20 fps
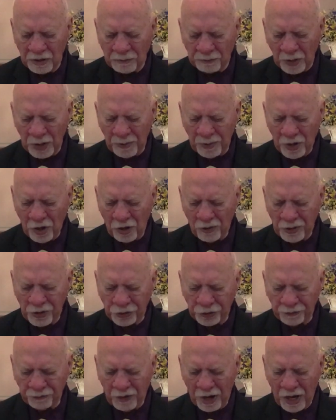May we always
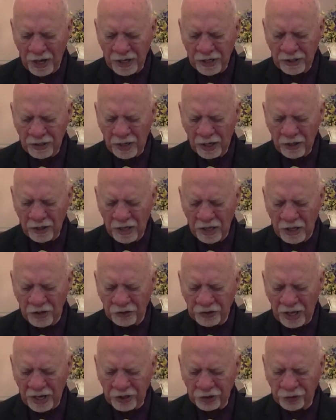find our
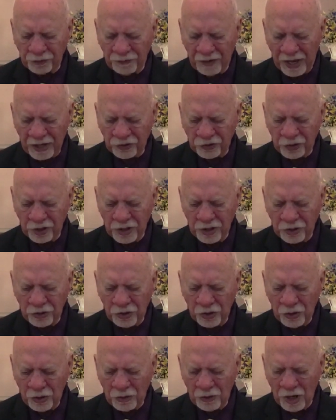satisfaction in
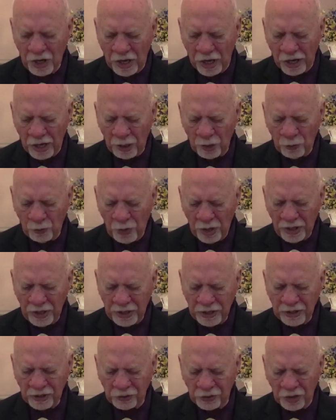you, our
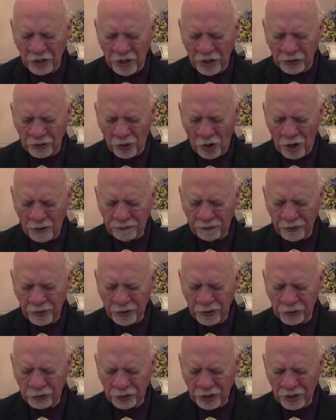willingness to offer
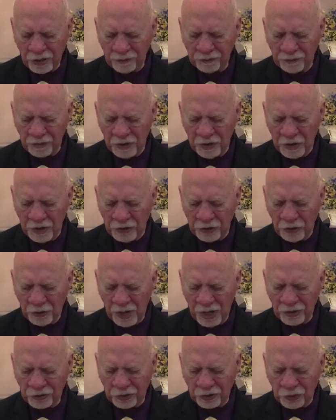yourself to
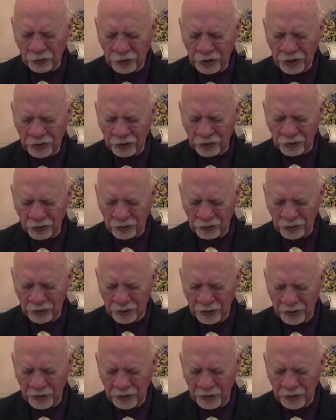us in Jesus.